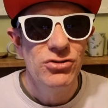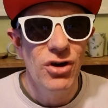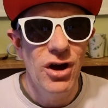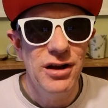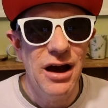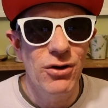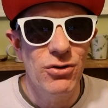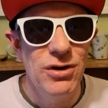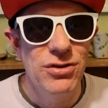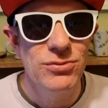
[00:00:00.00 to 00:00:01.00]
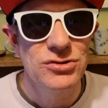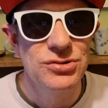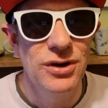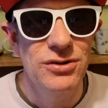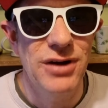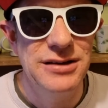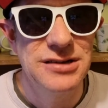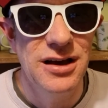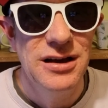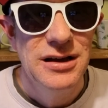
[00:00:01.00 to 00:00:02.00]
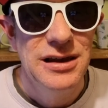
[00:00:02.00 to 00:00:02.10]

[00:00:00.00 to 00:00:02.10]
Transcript: and algorithms to a greater